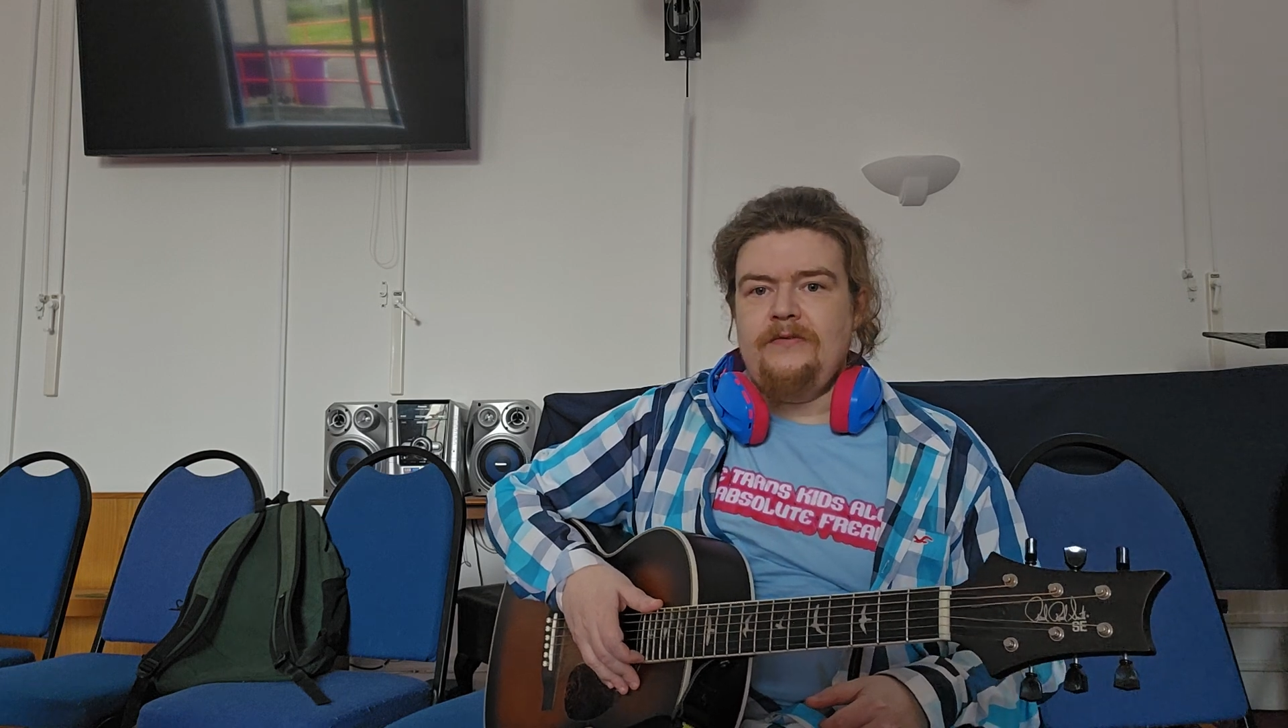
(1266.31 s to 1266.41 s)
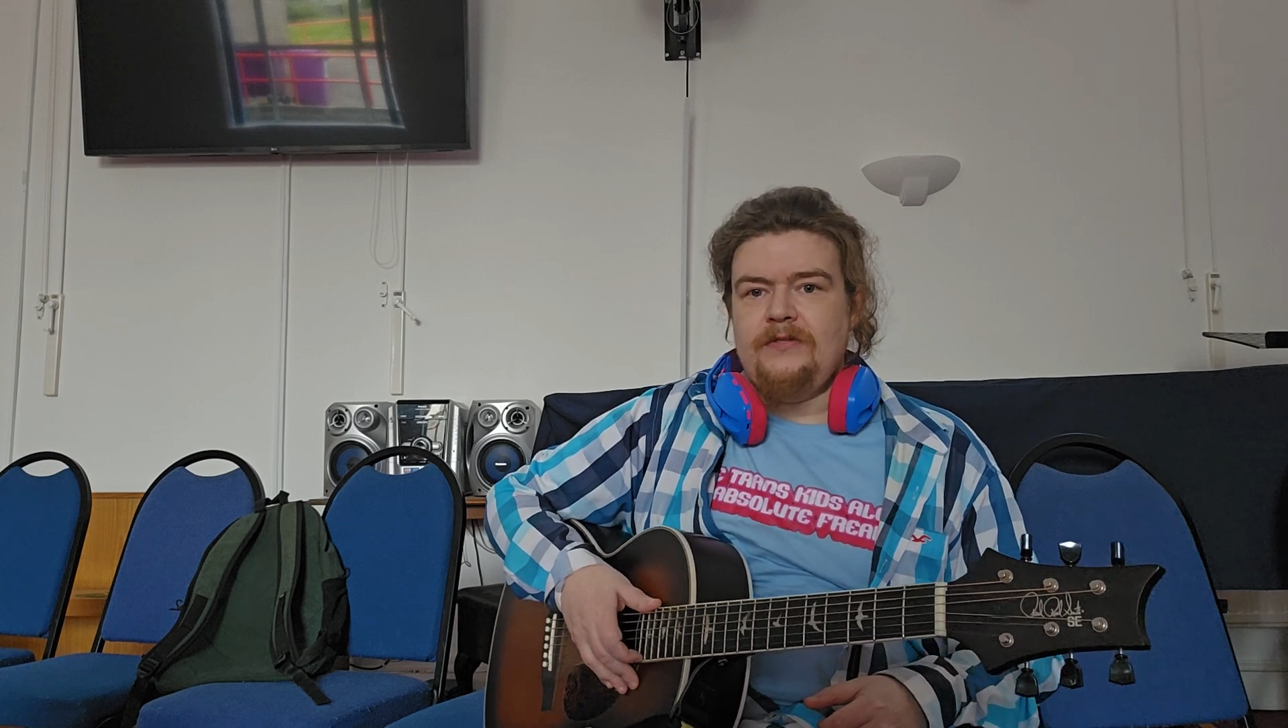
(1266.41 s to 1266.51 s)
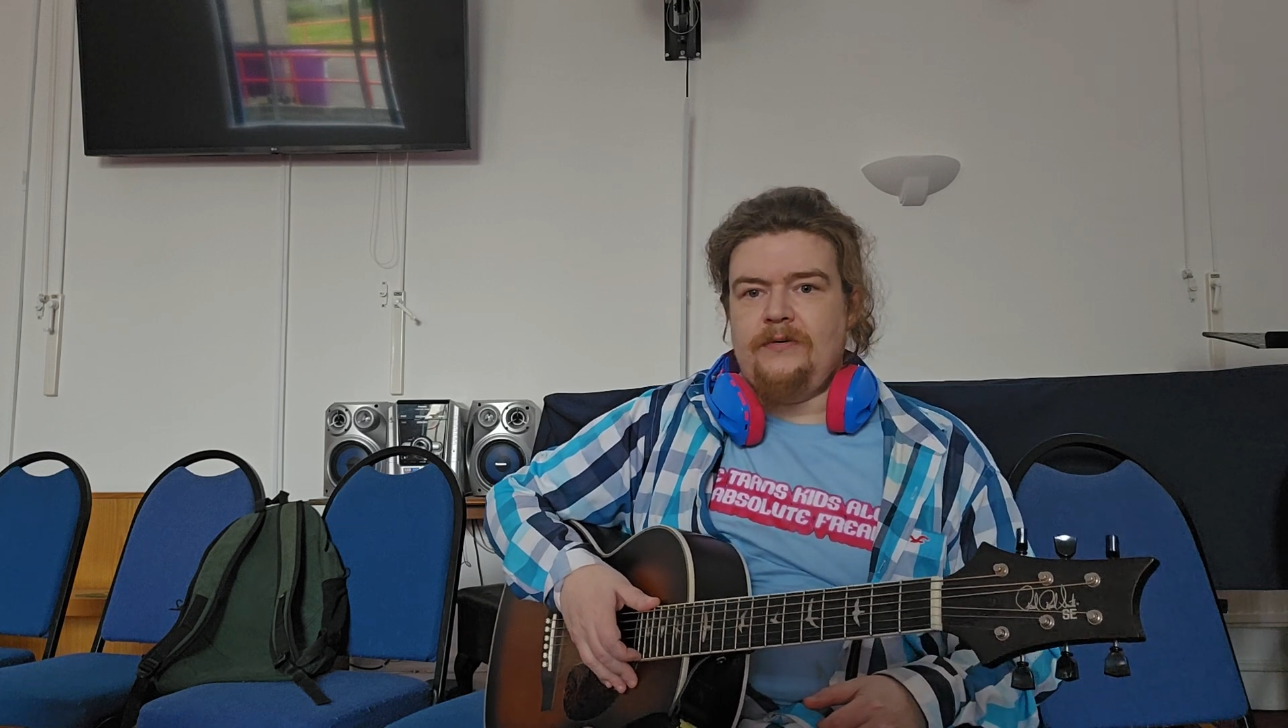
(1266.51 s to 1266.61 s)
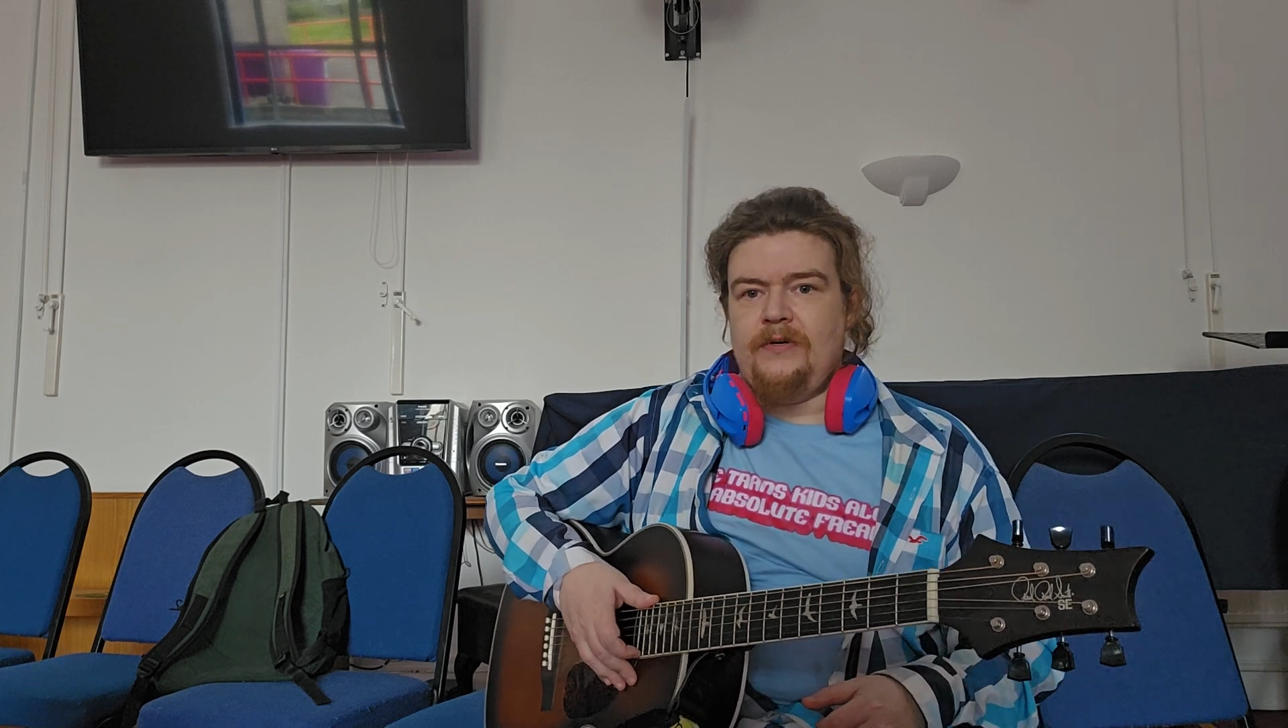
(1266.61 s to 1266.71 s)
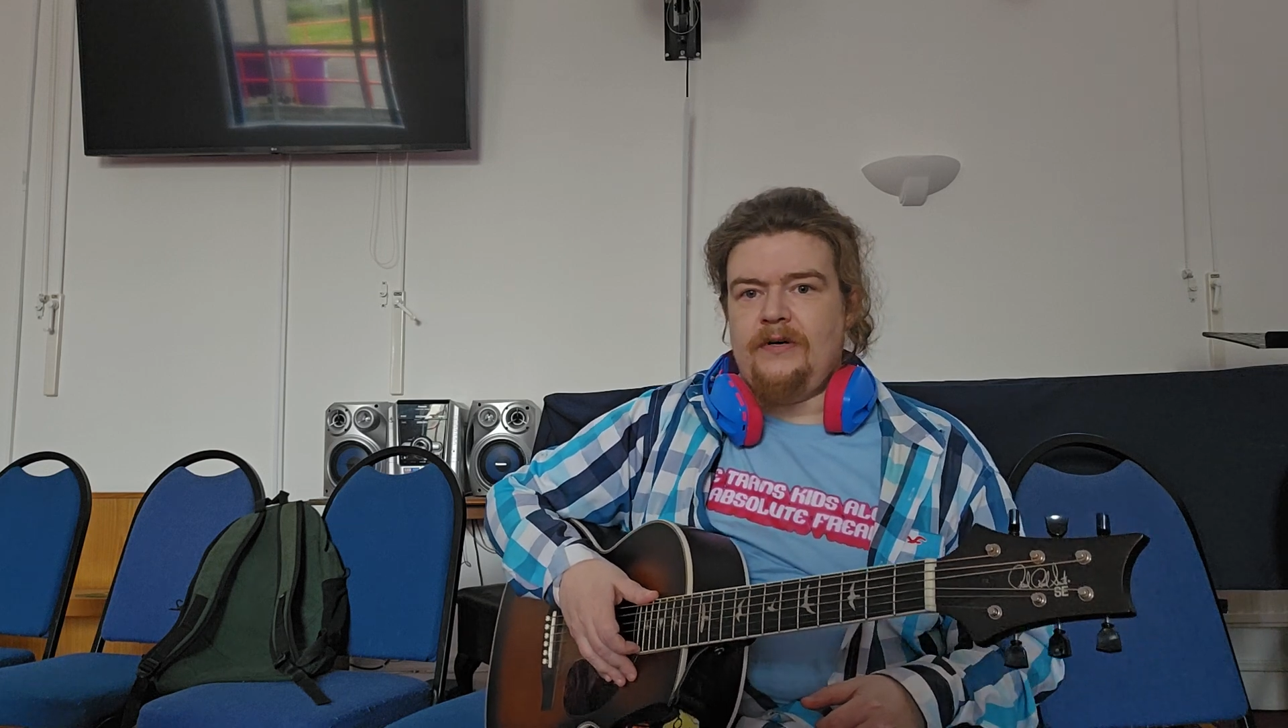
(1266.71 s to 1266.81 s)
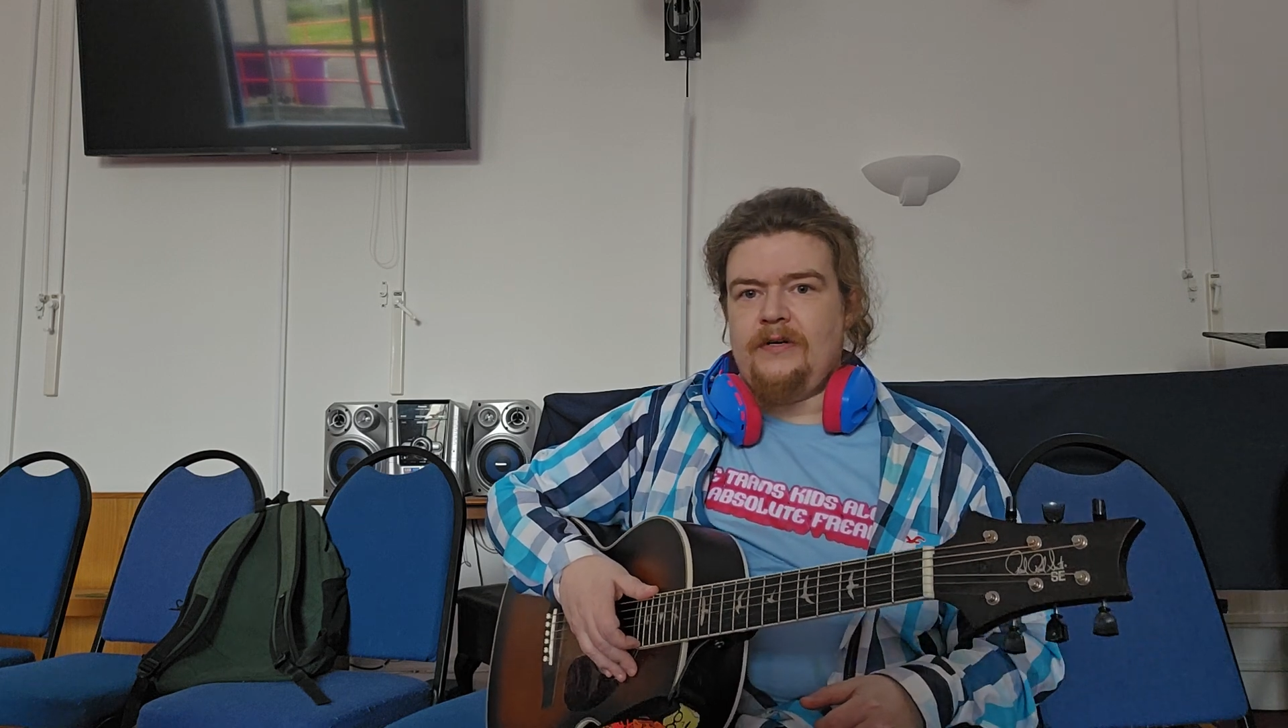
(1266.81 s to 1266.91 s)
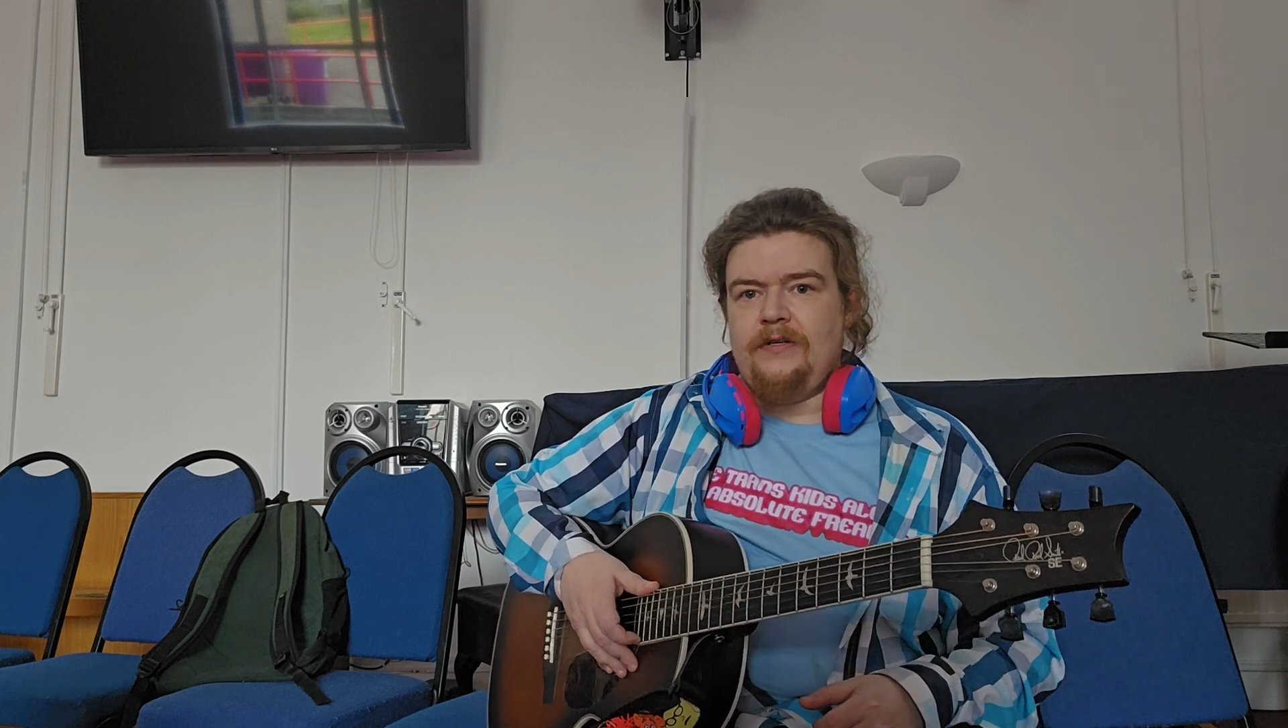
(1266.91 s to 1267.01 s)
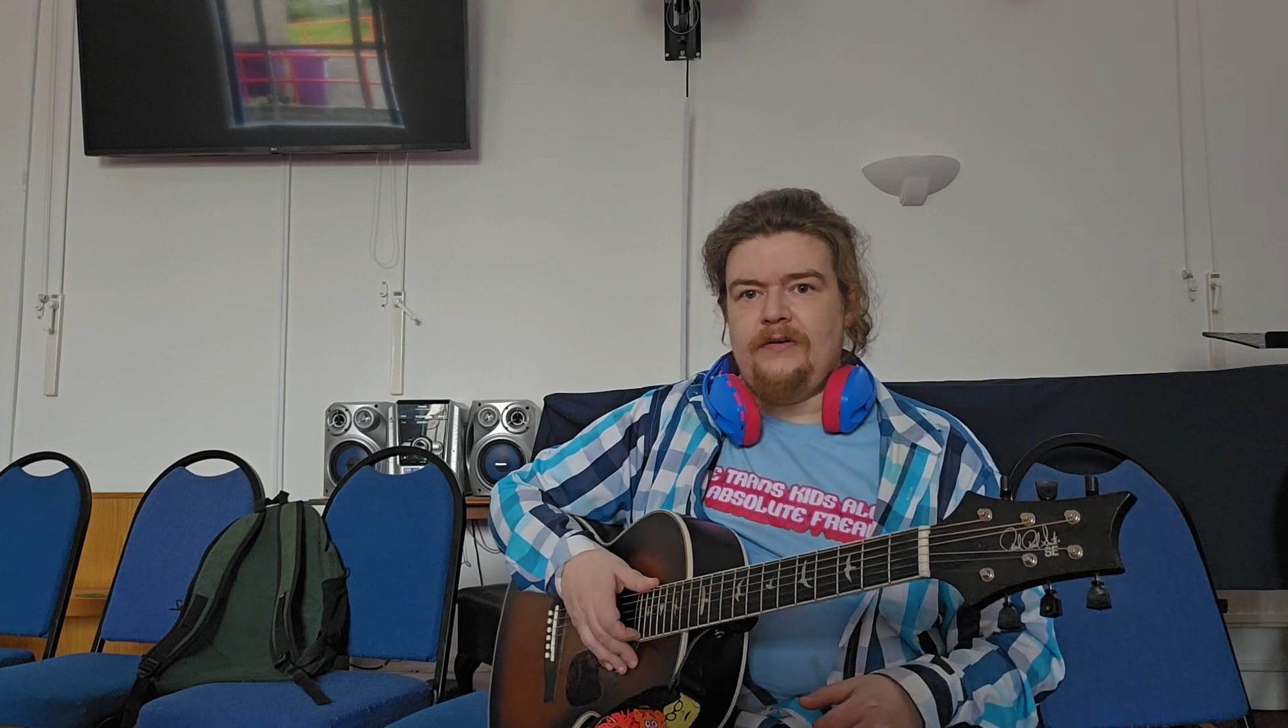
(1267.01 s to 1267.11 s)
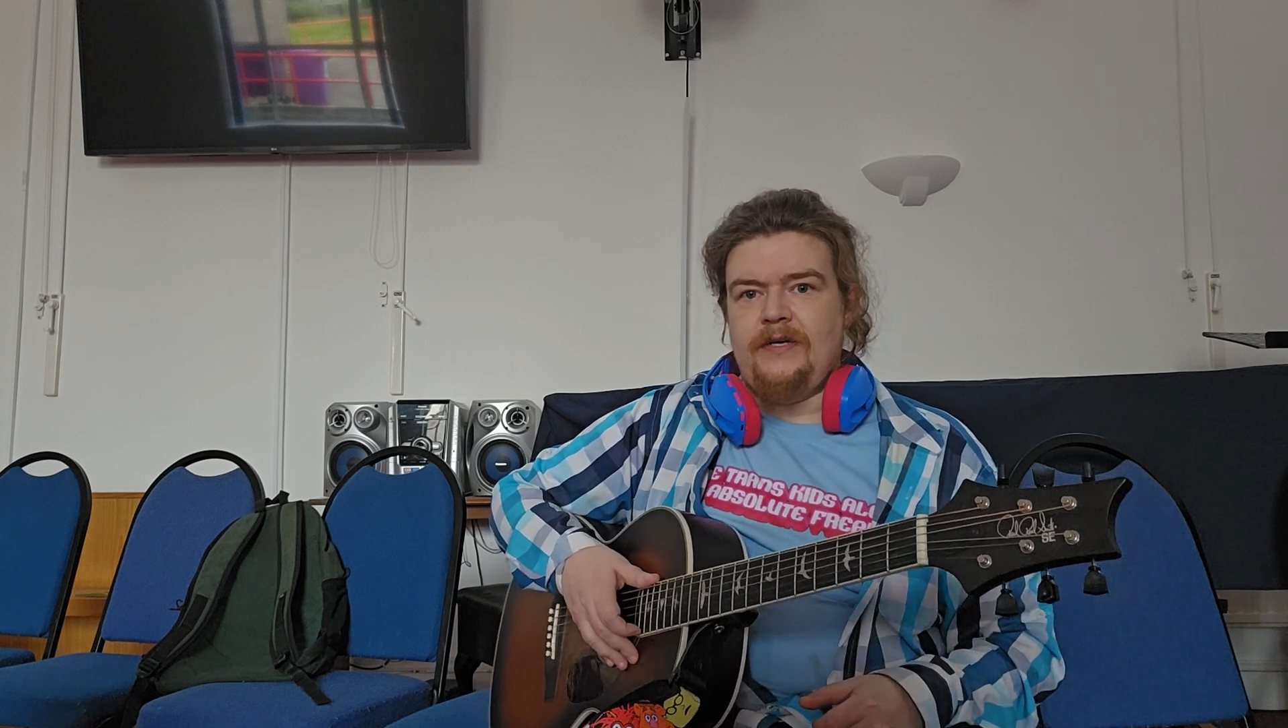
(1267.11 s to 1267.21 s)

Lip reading: so we're not going to do